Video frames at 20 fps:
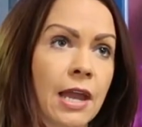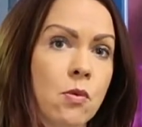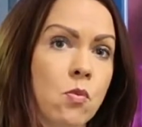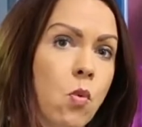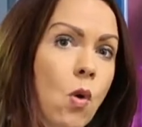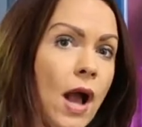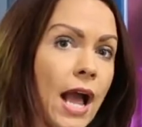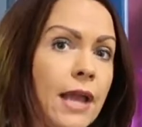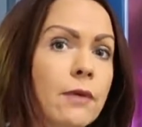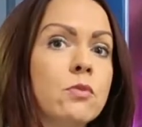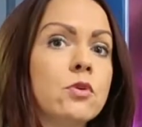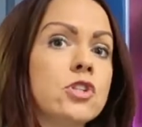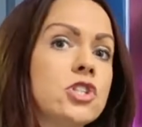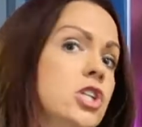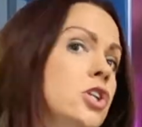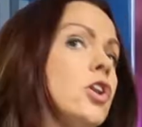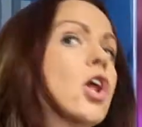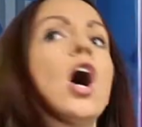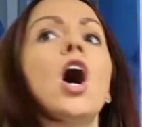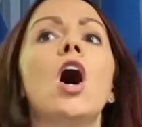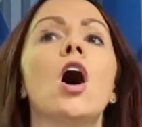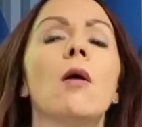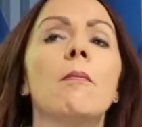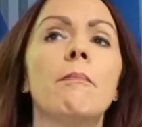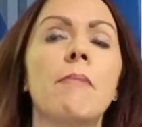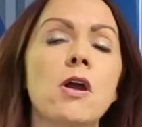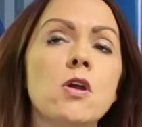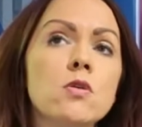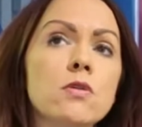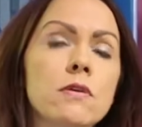like why would you not and
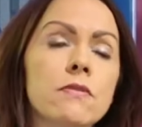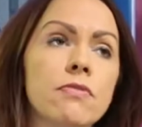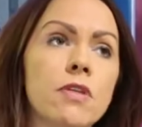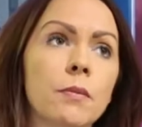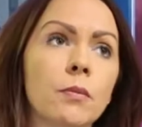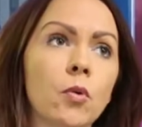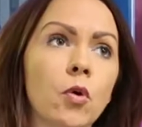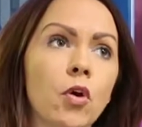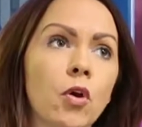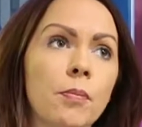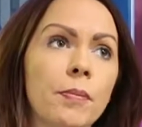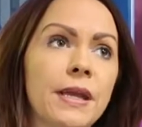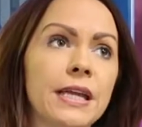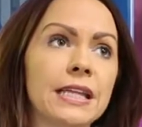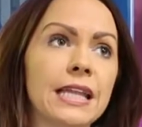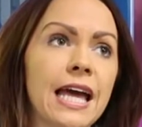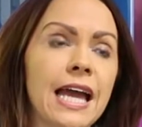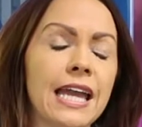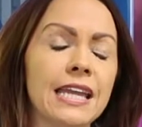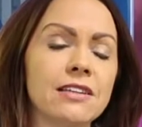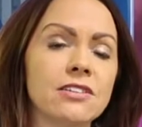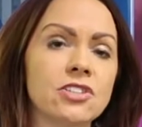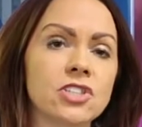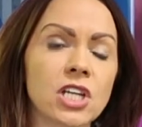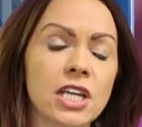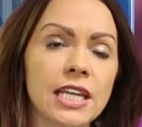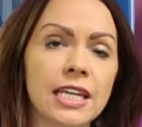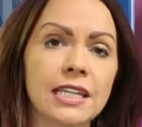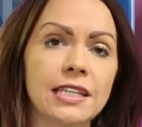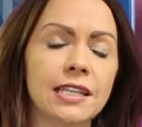both of them were a bit like
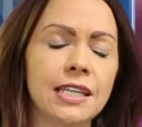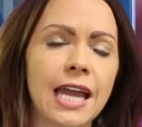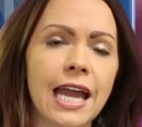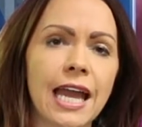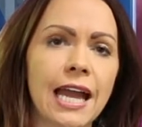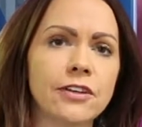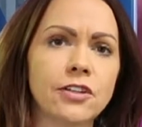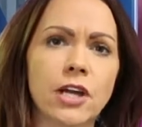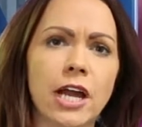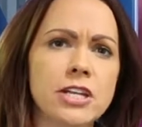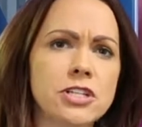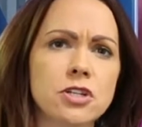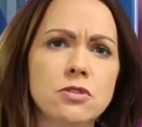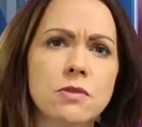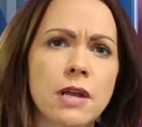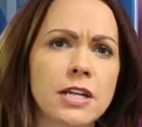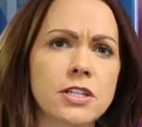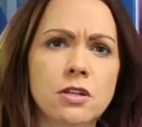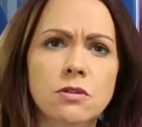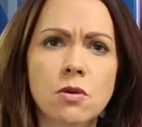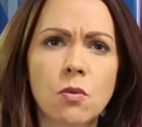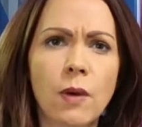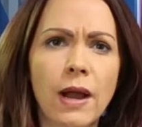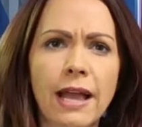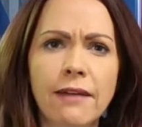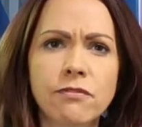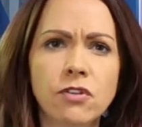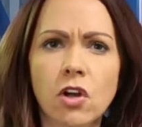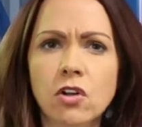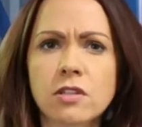shit yeah I don't, I don't I don't know
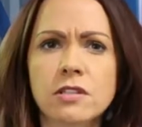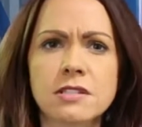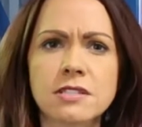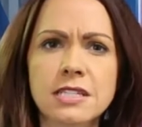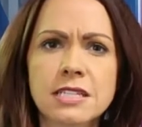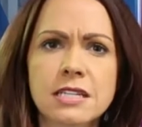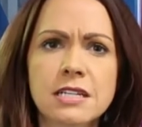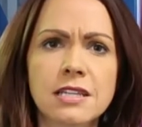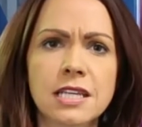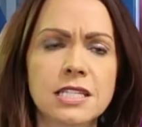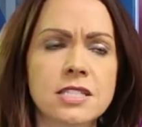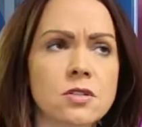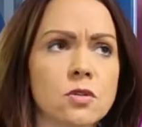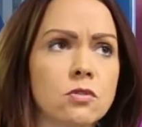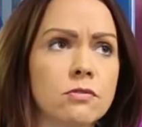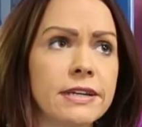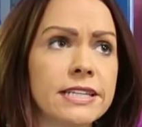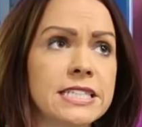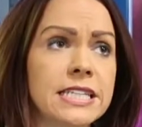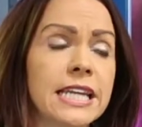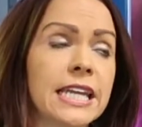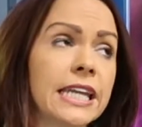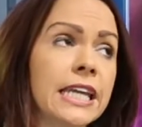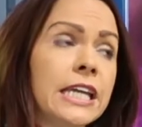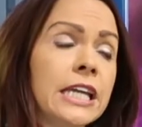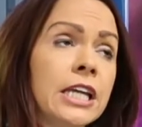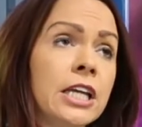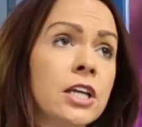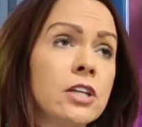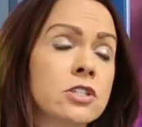why I've not considered this already
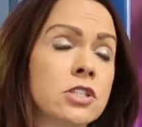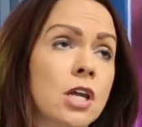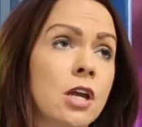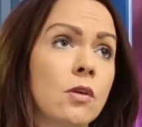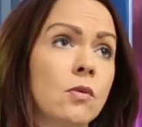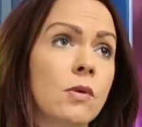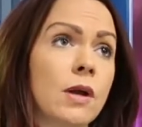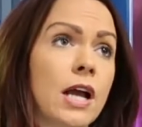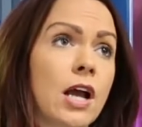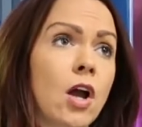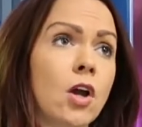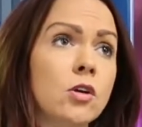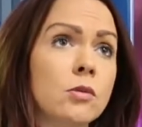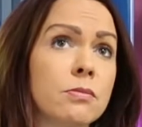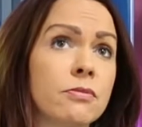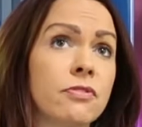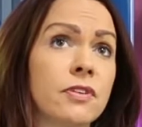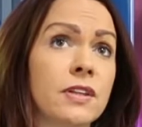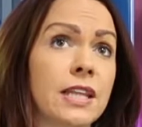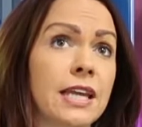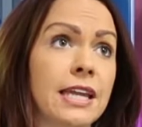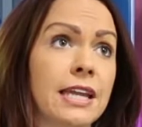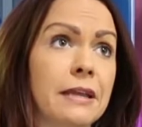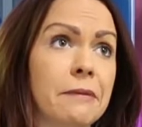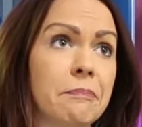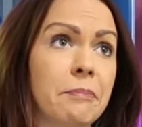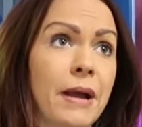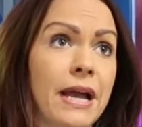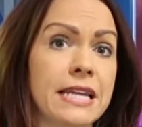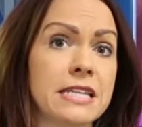so
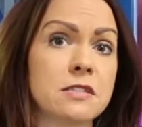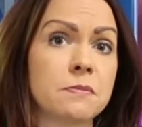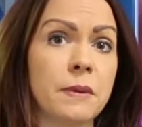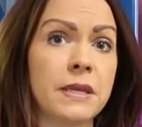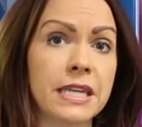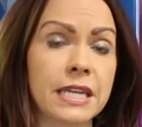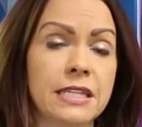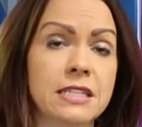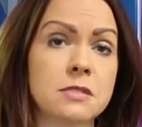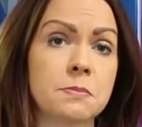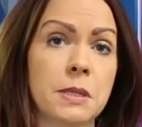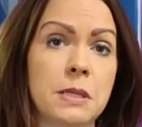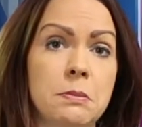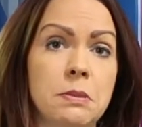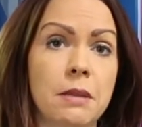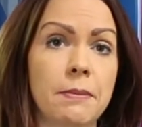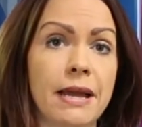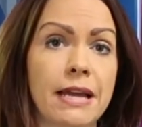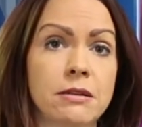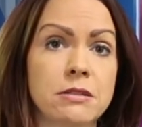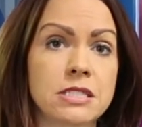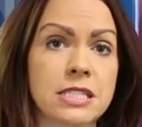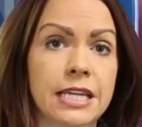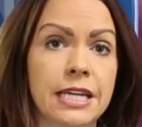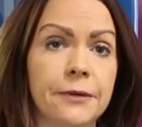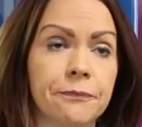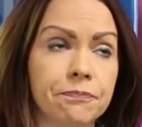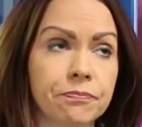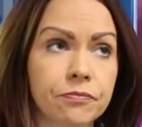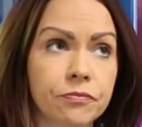hopefully by speaking to people about
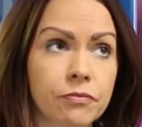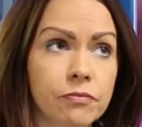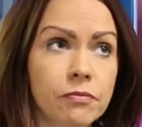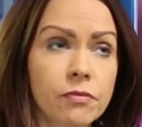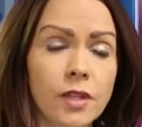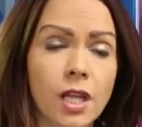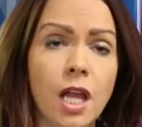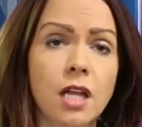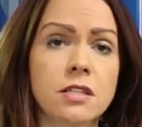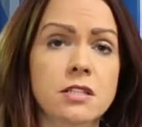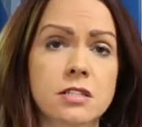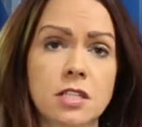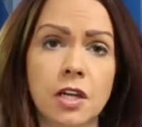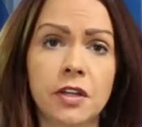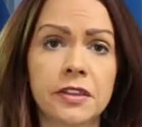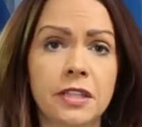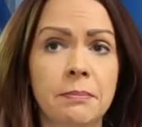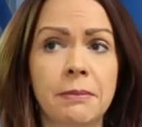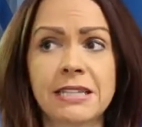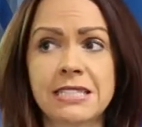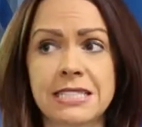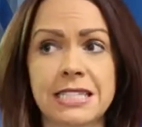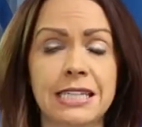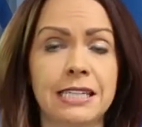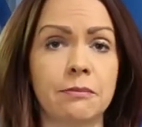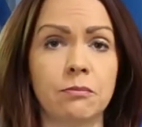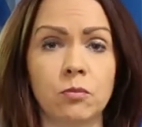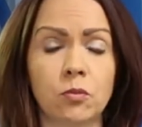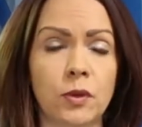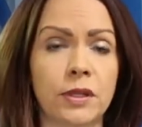it and certainly my
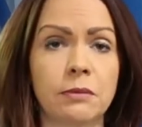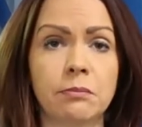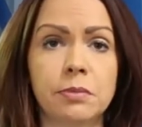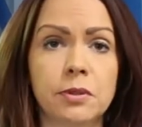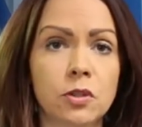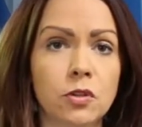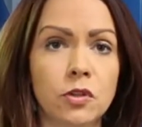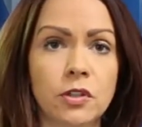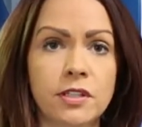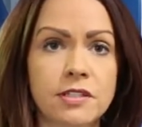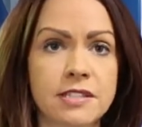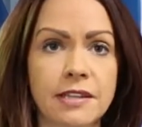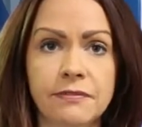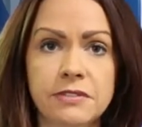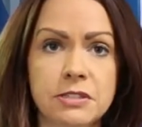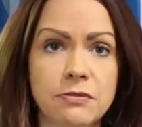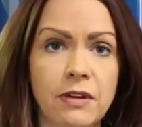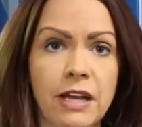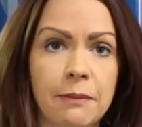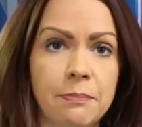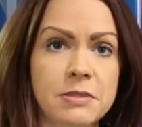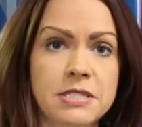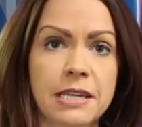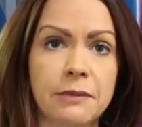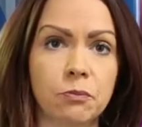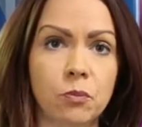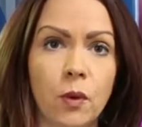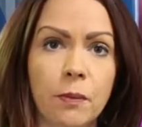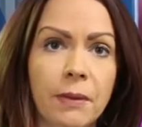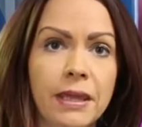team, we employ
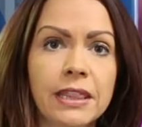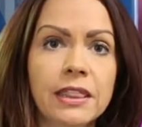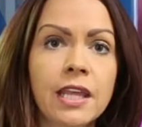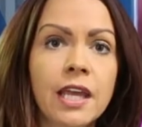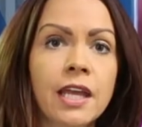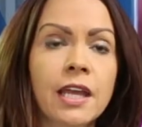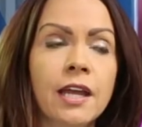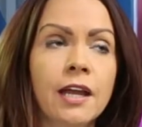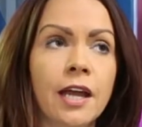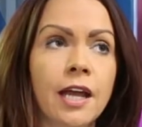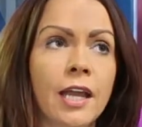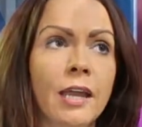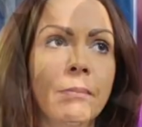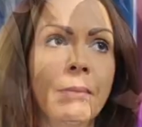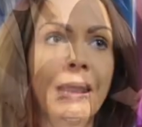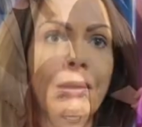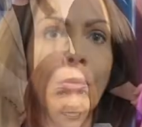75% women. Um,